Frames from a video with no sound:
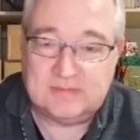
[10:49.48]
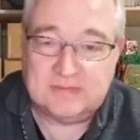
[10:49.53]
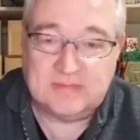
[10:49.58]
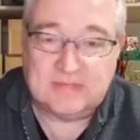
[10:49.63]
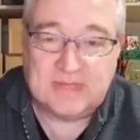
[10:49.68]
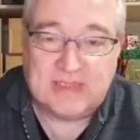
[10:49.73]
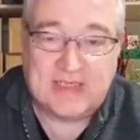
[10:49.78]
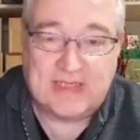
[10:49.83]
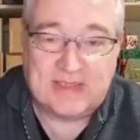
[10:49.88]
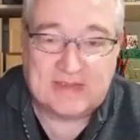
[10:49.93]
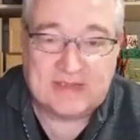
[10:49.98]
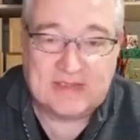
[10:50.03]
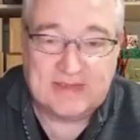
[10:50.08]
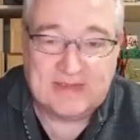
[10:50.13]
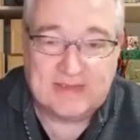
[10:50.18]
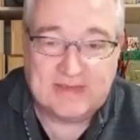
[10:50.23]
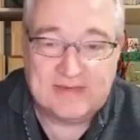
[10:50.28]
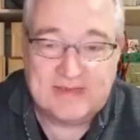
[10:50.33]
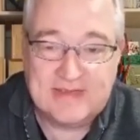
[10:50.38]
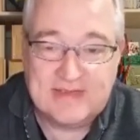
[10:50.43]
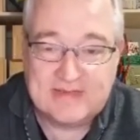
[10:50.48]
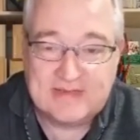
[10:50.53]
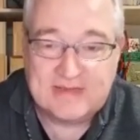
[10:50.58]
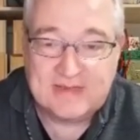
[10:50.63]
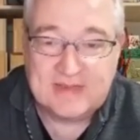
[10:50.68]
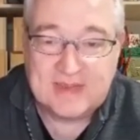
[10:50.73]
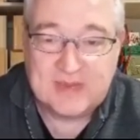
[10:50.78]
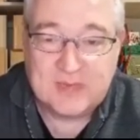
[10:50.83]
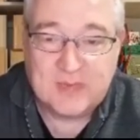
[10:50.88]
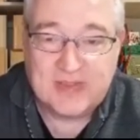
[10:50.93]
Actually, there is a
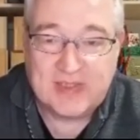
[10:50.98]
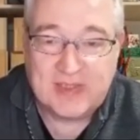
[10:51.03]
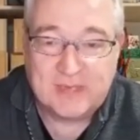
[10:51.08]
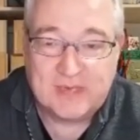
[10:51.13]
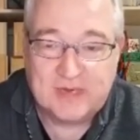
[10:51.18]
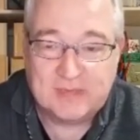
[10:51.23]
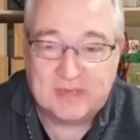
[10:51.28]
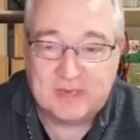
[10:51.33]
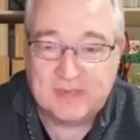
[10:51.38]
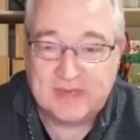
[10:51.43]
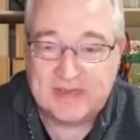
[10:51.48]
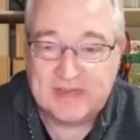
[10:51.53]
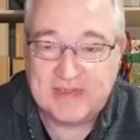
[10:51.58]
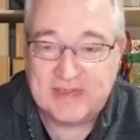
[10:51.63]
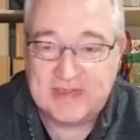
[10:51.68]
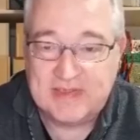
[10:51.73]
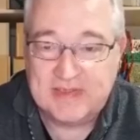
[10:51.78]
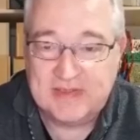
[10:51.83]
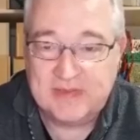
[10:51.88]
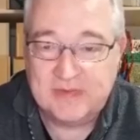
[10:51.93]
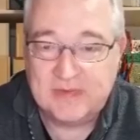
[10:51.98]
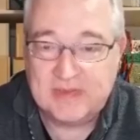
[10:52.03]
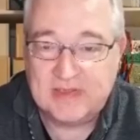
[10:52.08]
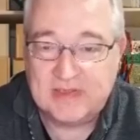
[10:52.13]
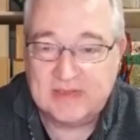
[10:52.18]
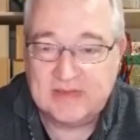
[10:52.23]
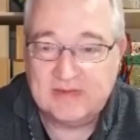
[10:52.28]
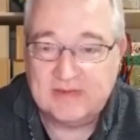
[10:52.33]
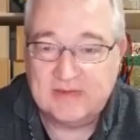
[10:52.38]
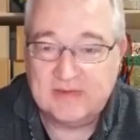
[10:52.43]
TCP/IP implementation. You
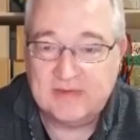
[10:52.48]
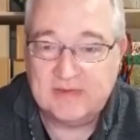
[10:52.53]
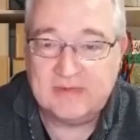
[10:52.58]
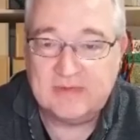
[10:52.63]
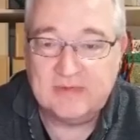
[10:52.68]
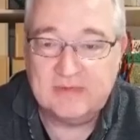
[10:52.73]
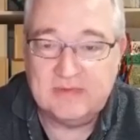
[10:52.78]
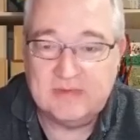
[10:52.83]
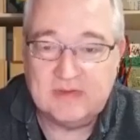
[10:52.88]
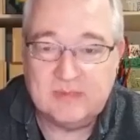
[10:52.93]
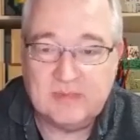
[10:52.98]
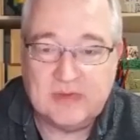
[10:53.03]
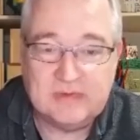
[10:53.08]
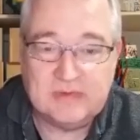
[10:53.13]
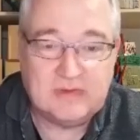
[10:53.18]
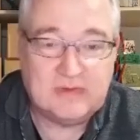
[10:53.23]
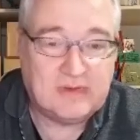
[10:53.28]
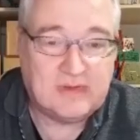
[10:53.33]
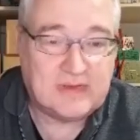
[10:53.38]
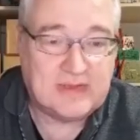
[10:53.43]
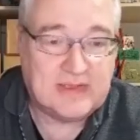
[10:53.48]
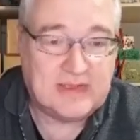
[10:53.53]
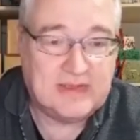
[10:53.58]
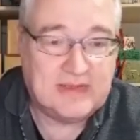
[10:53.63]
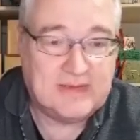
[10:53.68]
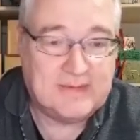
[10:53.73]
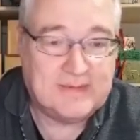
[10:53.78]
can do a remote login.